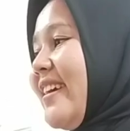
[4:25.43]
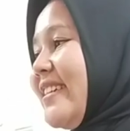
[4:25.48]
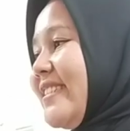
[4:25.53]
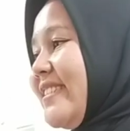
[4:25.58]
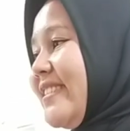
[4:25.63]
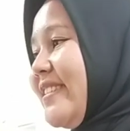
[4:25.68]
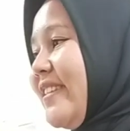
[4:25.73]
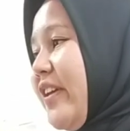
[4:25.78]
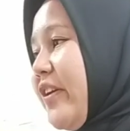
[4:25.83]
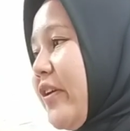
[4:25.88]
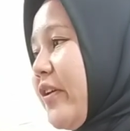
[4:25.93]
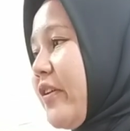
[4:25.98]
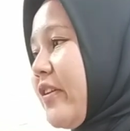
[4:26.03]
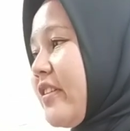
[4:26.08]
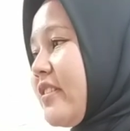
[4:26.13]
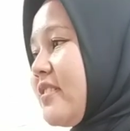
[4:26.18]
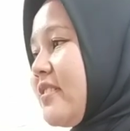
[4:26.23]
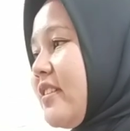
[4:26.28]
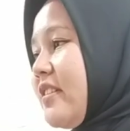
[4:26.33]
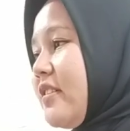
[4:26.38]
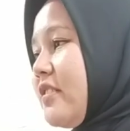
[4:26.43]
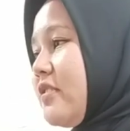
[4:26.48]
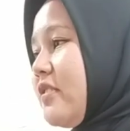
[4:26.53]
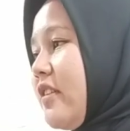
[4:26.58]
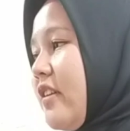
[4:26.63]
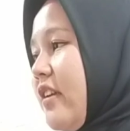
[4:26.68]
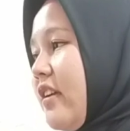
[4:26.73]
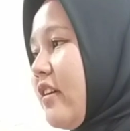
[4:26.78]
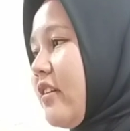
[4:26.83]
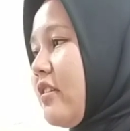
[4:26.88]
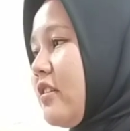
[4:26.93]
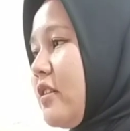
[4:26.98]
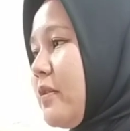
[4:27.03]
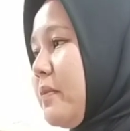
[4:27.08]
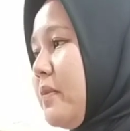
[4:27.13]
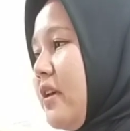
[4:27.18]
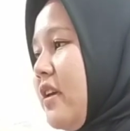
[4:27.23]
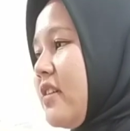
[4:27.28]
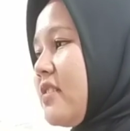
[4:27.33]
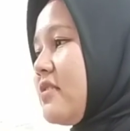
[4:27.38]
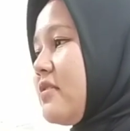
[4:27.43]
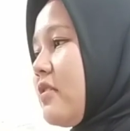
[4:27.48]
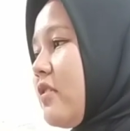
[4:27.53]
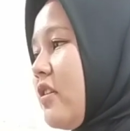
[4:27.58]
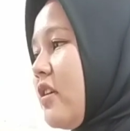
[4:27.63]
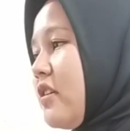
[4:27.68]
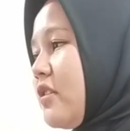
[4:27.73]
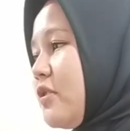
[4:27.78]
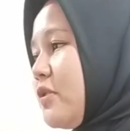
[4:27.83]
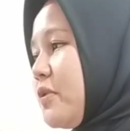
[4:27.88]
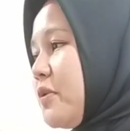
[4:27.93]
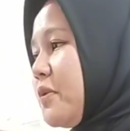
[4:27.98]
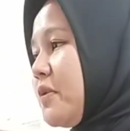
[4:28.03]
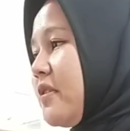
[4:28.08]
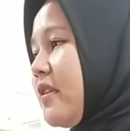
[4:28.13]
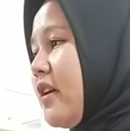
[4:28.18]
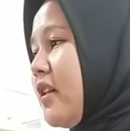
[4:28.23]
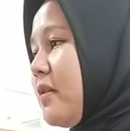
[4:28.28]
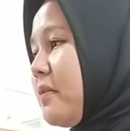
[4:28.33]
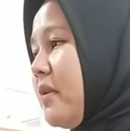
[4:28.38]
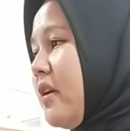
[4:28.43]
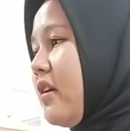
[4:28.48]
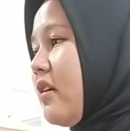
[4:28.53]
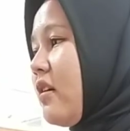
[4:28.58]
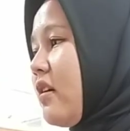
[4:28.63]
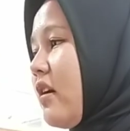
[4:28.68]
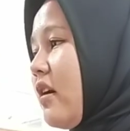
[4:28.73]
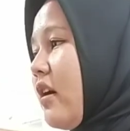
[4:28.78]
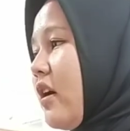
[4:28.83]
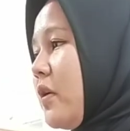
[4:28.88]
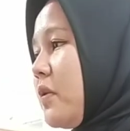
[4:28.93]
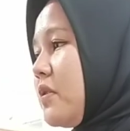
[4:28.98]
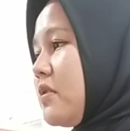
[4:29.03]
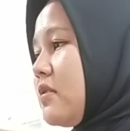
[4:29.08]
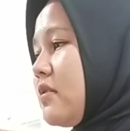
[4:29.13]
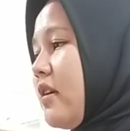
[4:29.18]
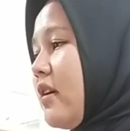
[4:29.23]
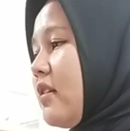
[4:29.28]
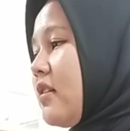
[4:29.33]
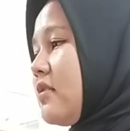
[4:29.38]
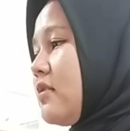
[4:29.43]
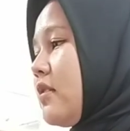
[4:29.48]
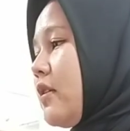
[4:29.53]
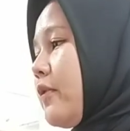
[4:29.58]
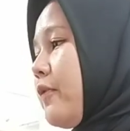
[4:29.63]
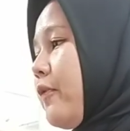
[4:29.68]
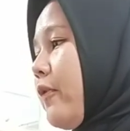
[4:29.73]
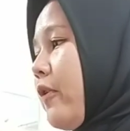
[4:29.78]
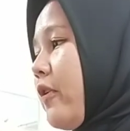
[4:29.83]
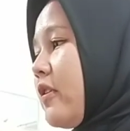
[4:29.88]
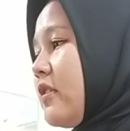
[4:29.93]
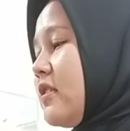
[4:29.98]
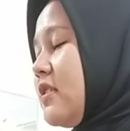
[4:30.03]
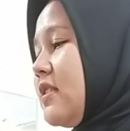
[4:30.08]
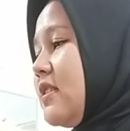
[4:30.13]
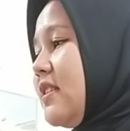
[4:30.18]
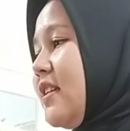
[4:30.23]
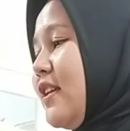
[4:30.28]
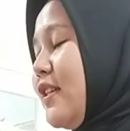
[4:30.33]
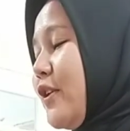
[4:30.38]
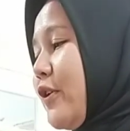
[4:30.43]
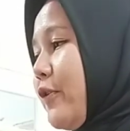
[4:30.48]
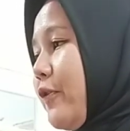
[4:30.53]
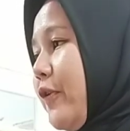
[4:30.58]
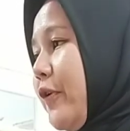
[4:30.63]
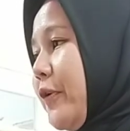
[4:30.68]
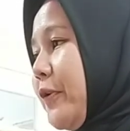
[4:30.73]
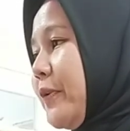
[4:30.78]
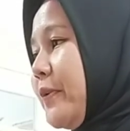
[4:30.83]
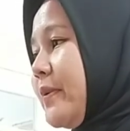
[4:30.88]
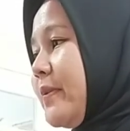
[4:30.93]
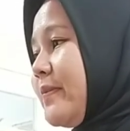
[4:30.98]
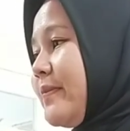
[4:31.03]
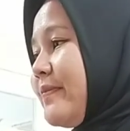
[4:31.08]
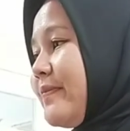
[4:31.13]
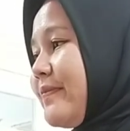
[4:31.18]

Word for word: Yes, your secretary called me yesterday to tell me I was elected for this interview.